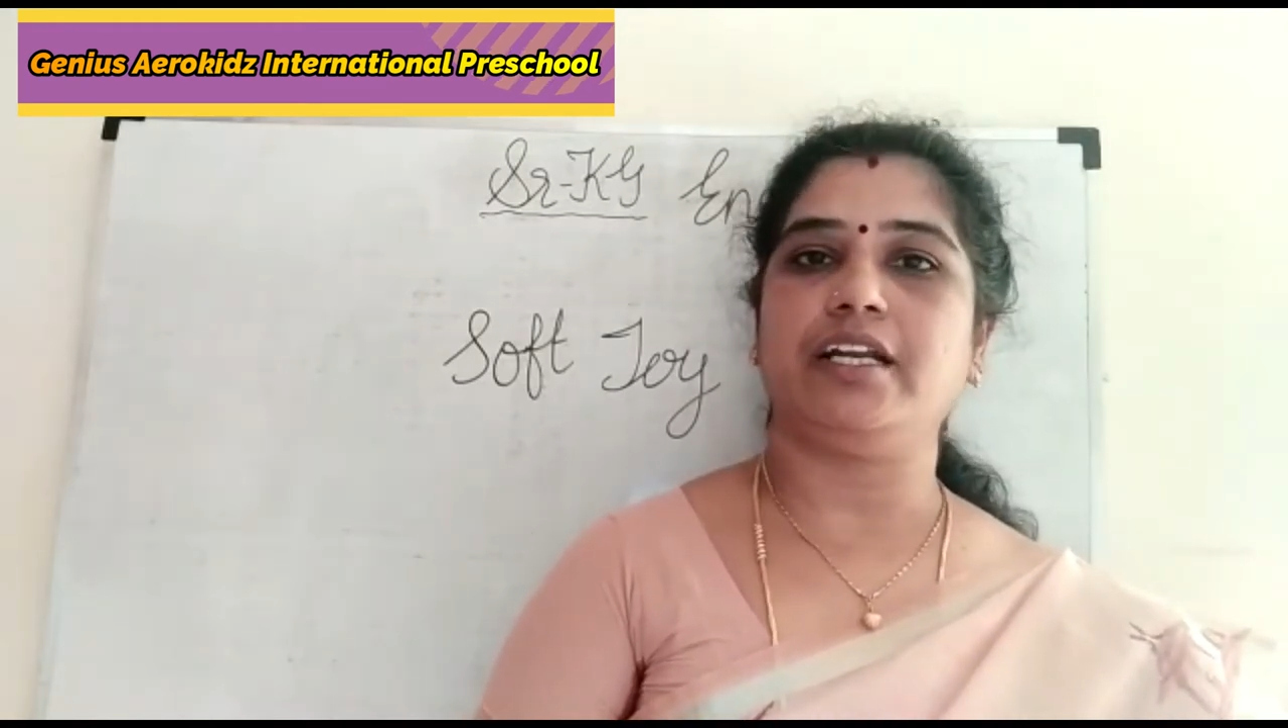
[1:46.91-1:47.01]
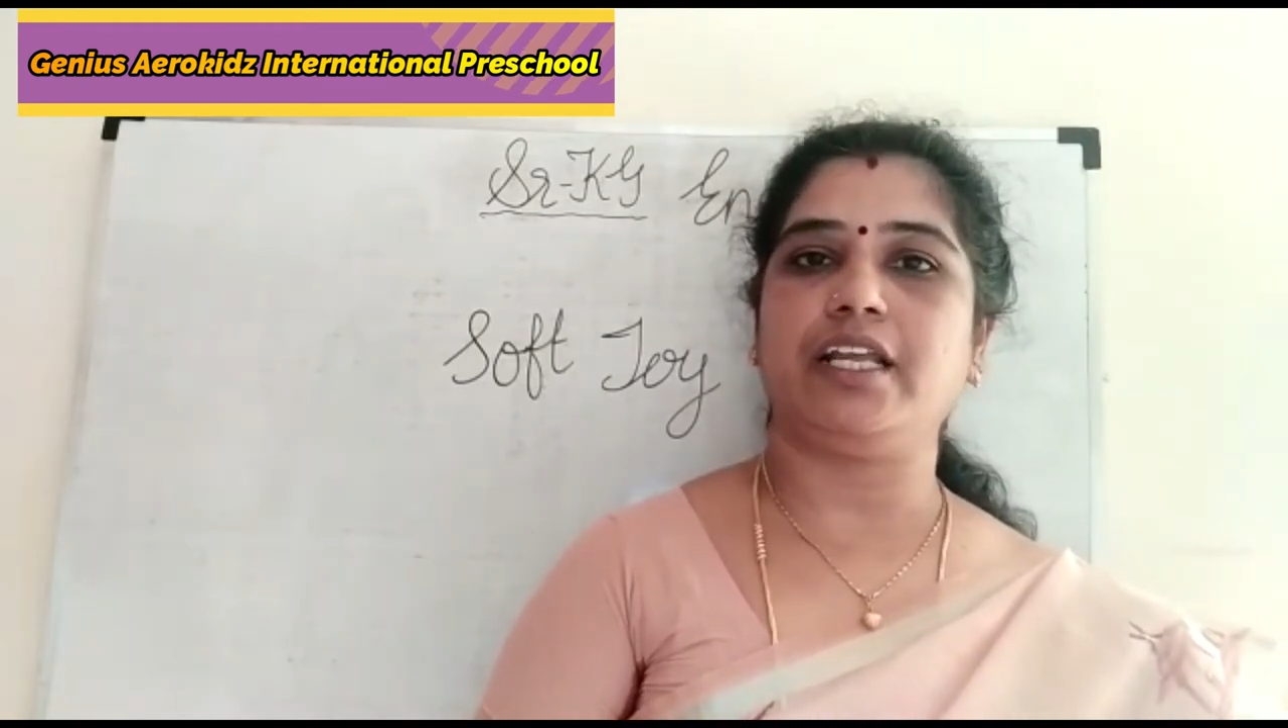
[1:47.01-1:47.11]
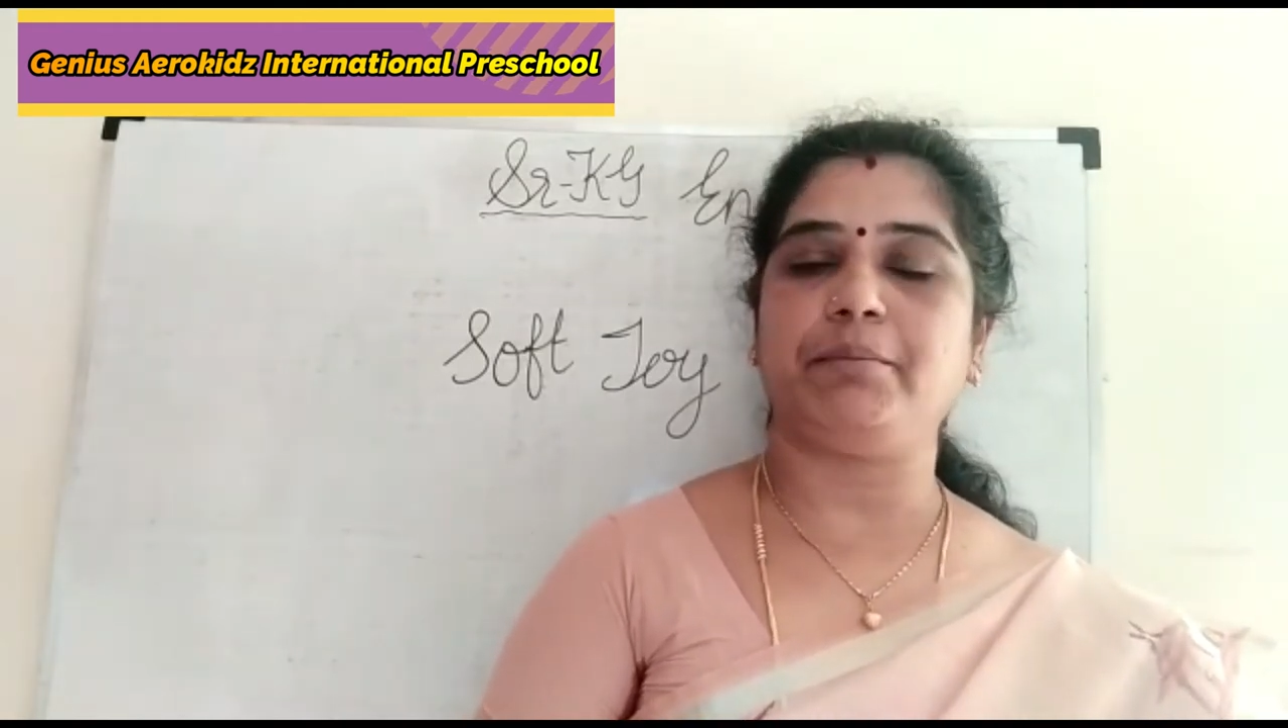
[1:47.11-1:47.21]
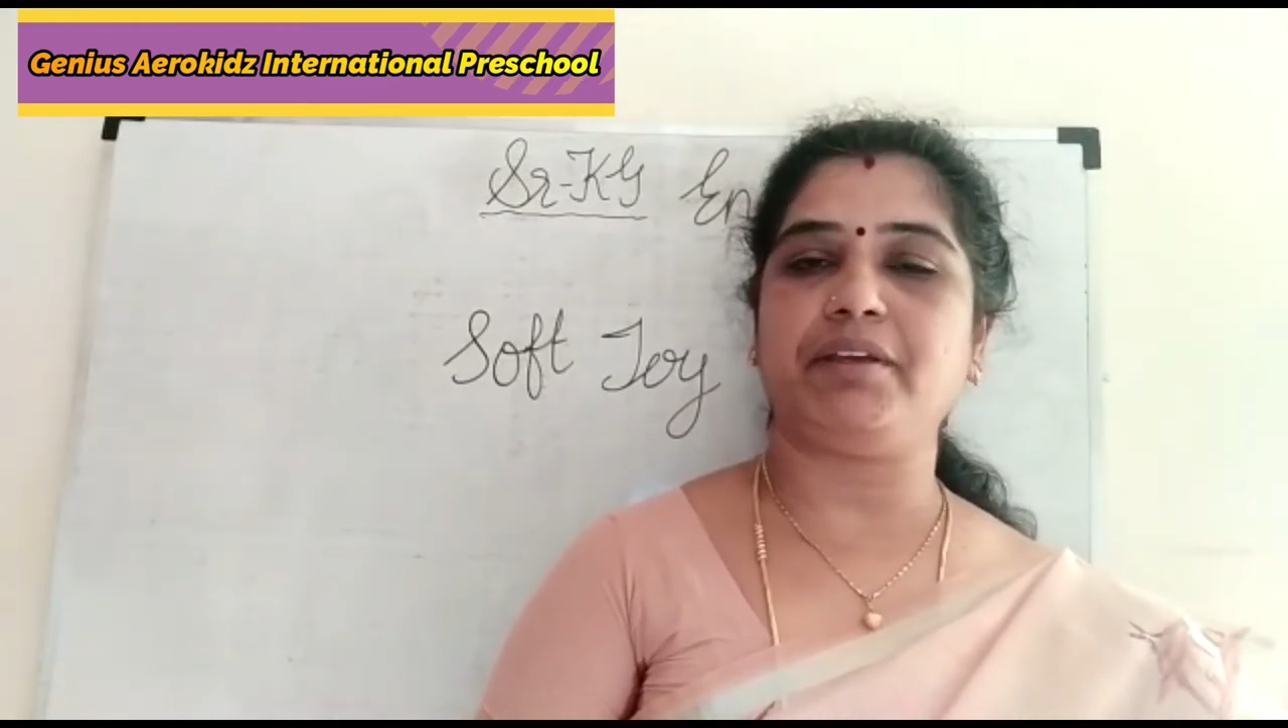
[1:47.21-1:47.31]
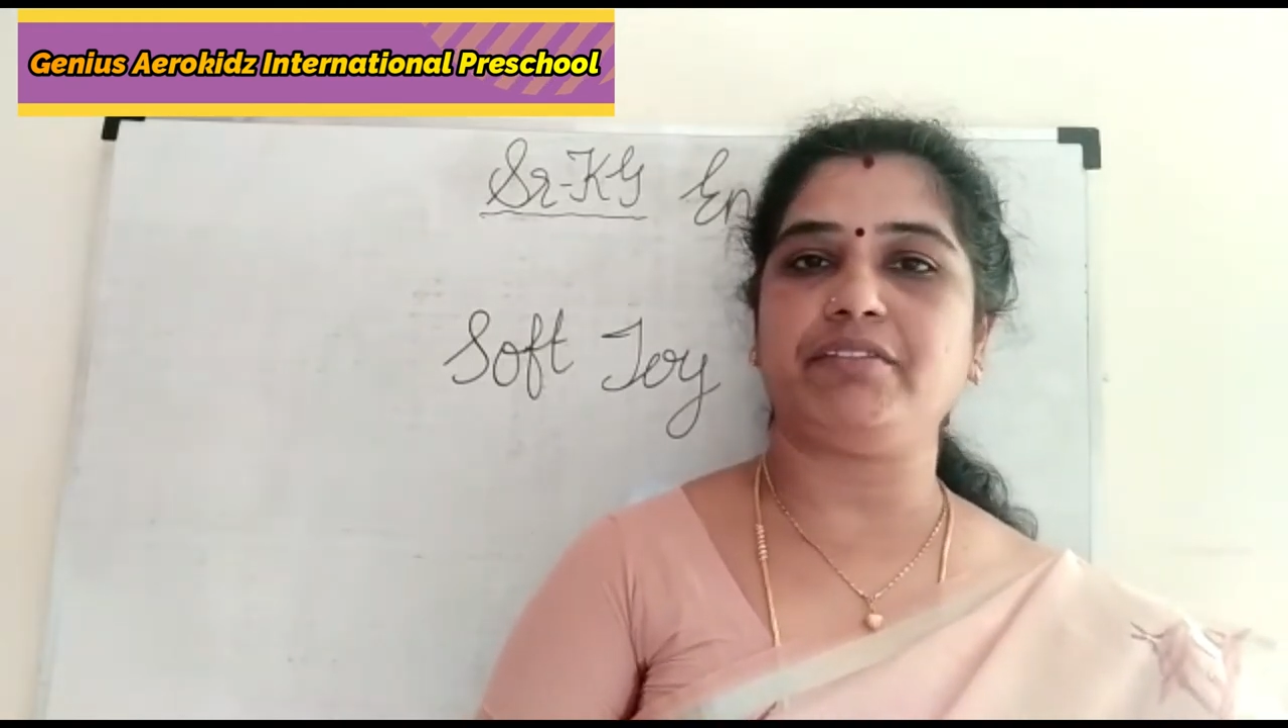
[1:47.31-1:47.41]

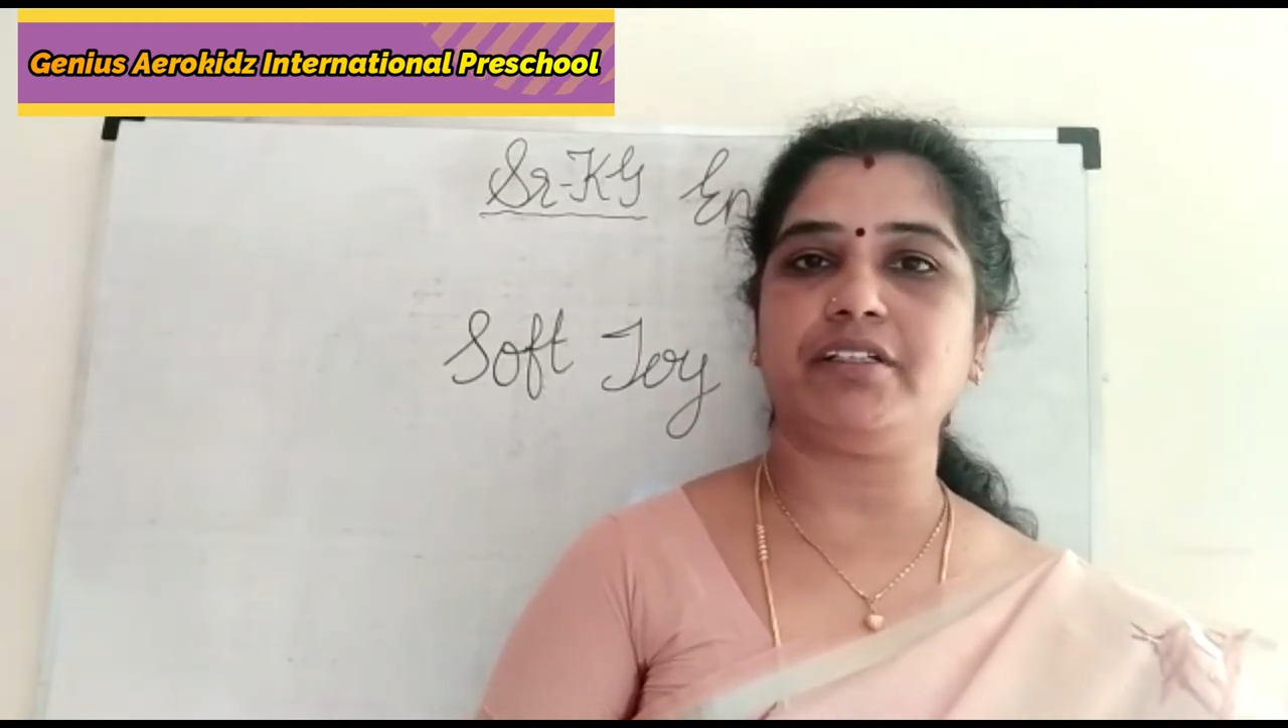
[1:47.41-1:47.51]
Naming